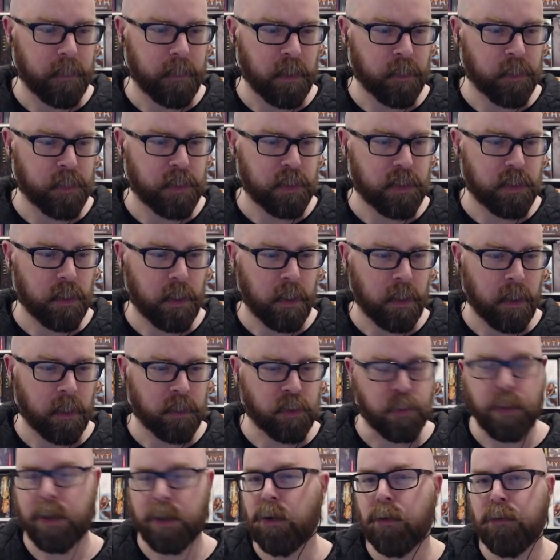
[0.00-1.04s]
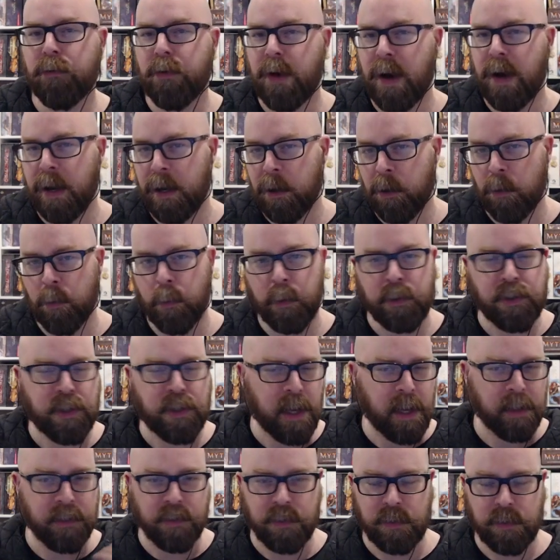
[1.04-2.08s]
There's Trigger Fire, which
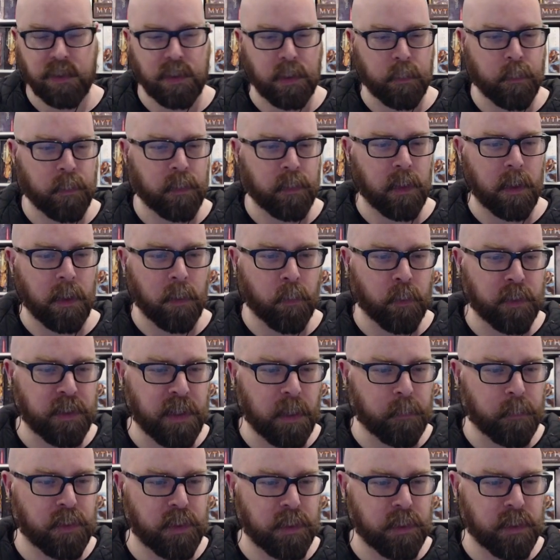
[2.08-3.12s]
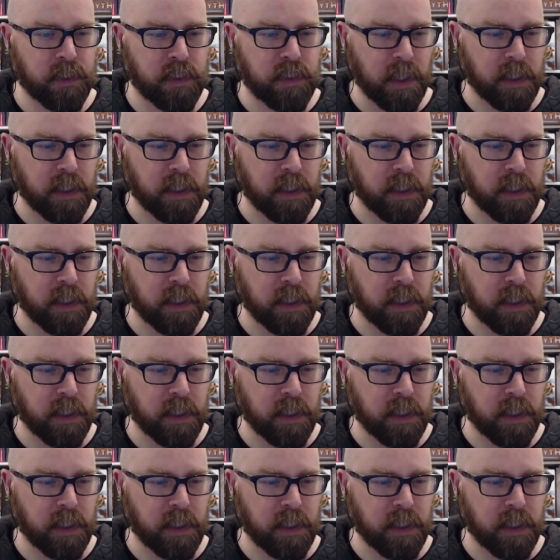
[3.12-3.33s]
has some redemptions